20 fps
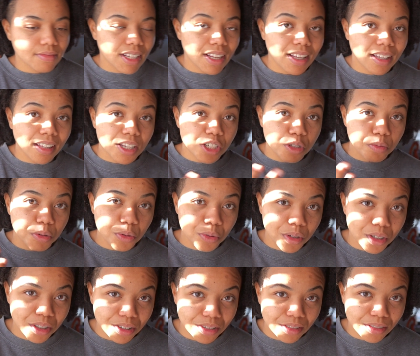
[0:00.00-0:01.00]
let's be
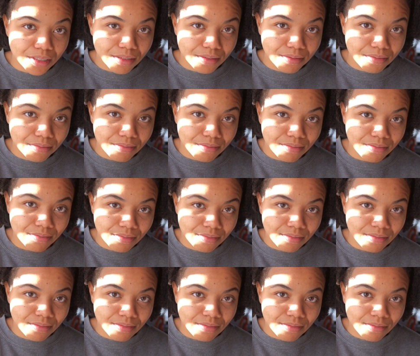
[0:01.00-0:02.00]
real,
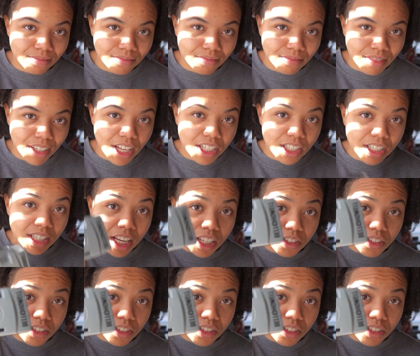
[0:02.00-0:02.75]
it says